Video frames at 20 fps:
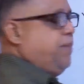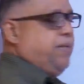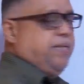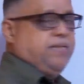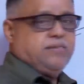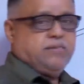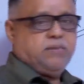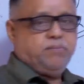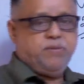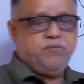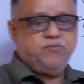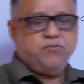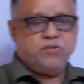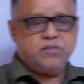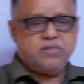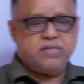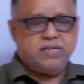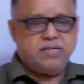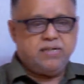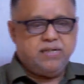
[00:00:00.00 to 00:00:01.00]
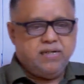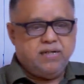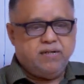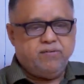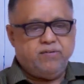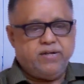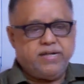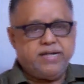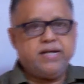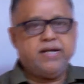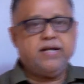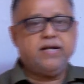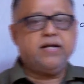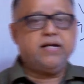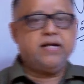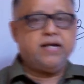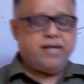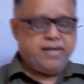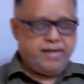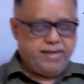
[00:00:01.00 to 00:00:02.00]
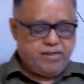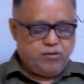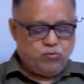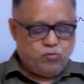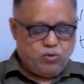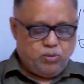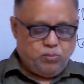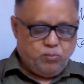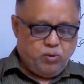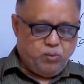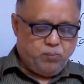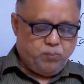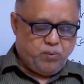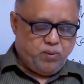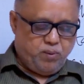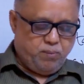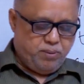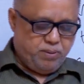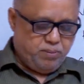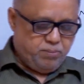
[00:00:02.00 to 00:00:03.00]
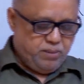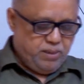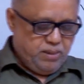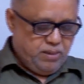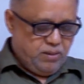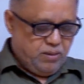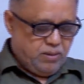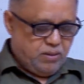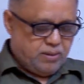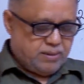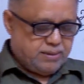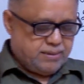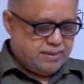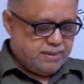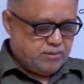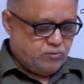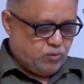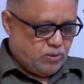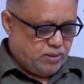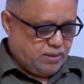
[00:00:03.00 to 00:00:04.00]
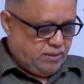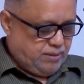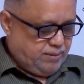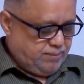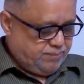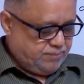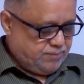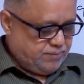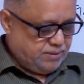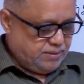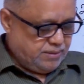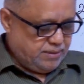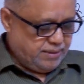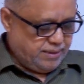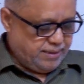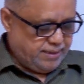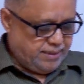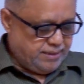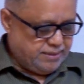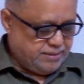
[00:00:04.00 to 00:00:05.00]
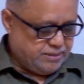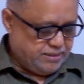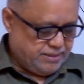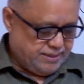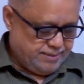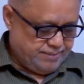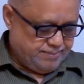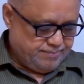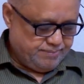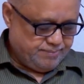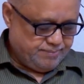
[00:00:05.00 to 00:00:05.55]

based before that, we can connect one more problem on that one, energy.